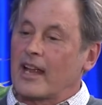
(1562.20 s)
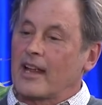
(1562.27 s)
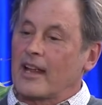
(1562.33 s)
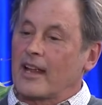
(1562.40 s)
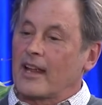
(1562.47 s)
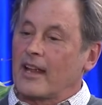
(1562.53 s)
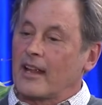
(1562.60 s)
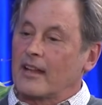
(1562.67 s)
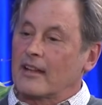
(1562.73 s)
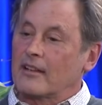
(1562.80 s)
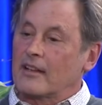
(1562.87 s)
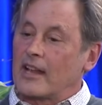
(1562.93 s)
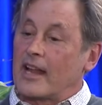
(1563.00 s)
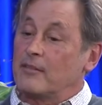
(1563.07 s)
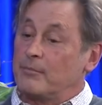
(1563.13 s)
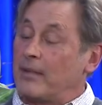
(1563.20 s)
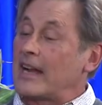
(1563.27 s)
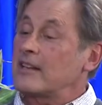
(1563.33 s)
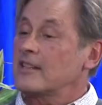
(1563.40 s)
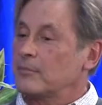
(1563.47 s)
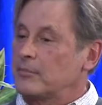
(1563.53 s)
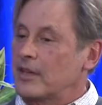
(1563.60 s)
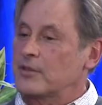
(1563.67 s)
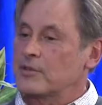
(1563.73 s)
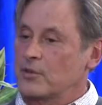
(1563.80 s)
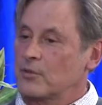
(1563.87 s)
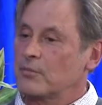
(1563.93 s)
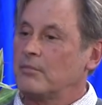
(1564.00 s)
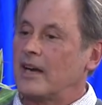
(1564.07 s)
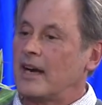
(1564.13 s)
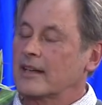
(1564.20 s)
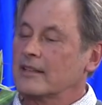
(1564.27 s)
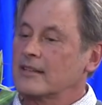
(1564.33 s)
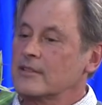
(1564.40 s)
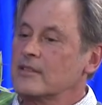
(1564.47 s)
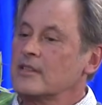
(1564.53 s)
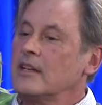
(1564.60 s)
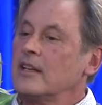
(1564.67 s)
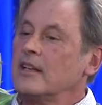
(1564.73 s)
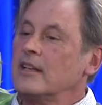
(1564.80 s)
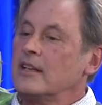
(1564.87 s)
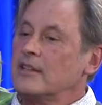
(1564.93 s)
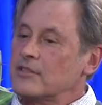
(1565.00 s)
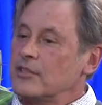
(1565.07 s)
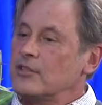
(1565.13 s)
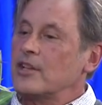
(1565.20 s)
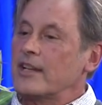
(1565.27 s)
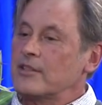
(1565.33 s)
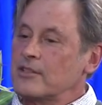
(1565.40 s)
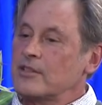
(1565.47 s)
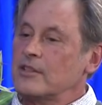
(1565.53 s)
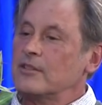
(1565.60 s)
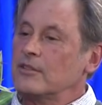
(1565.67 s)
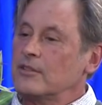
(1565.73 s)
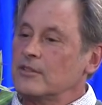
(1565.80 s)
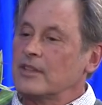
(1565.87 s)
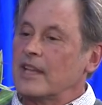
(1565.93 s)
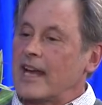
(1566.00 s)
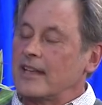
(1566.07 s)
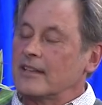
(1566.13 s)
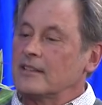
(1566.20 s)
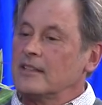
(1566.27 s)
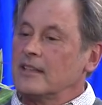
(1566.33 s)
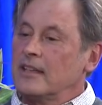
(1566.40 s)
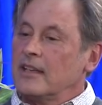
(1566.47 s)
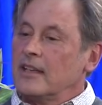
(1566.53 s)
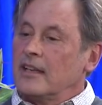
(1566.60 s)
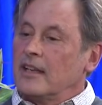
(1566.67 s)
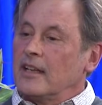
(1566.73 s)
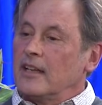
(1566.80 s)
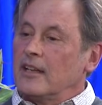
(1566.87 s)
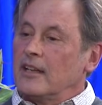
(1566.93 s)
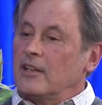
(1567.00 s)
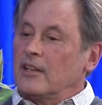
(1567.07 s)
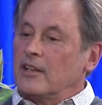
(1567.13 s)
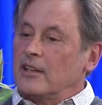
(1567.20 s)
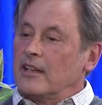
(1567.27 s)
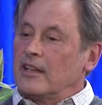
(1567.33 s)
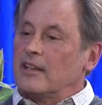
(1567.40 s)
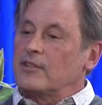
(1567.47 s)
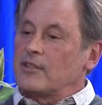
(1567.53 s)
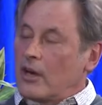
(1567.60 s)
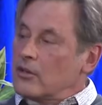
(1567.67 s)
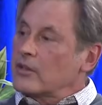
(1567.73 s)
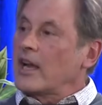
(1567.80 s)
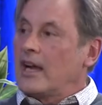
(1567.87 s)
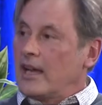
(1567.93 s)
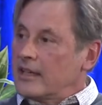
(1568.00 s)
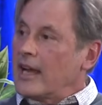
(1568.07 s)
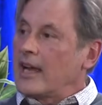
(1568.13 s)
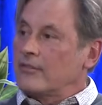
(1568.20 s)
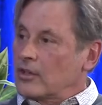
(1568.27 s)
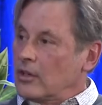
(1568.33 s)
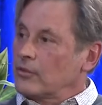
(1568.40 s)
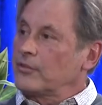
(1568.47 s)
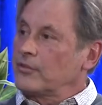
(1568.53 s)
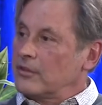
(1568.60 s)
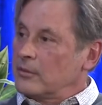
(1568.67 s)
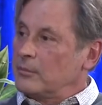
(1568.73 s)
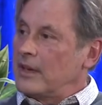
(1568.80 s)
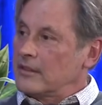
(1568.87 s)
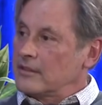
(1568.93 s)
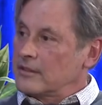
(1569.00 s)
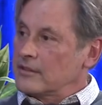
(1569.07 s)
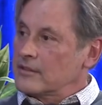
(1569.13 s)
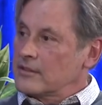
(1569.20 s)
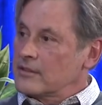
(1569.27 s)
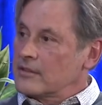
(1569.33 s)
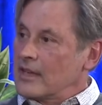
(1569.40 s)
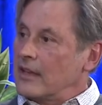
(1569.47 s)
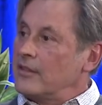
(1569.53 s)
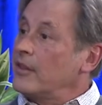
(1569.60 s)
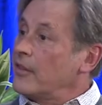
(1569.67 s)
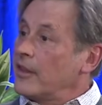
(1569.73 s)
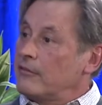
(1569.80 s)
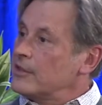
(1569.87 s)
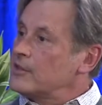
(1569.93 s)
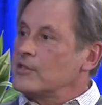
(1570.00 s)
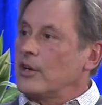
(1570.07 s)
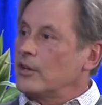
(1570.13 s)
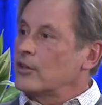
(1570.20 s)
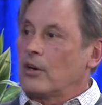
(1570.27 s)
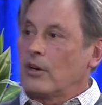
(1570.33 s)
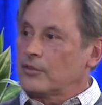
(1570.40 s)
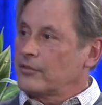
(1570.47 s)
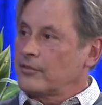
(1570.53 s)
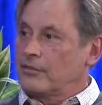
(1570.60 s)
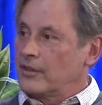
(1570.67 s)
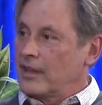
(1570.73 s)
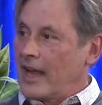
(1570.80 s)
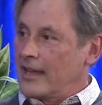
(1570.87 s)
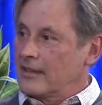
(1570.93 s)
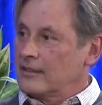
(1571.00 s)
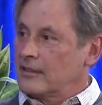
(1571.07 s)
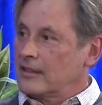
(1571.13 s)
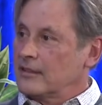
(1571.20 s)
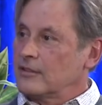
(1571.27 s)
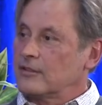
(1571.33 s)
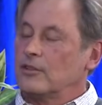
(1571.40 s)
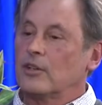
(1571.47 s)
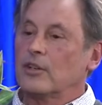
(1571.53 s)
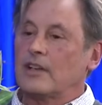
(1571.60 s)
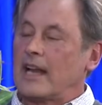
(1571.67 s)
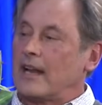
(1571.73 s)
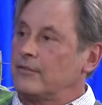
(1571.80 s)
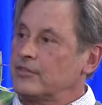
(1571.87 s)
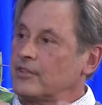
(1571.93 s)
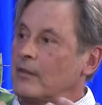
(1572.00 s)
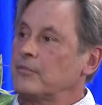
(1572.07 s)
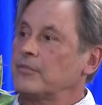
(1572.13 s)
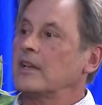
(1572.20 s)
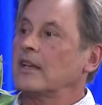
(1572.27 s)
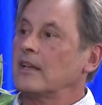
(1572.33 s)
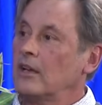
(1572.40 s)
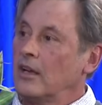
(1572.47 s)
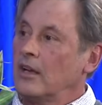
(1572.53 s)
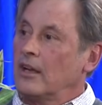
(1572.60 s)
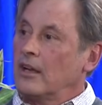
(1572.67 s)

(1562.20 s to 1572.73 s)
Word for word: uh, and backed up by the supermarkets, suggests to you that it is okay to have constant abundance and mm. that there mm. is no cost for that, that you can have something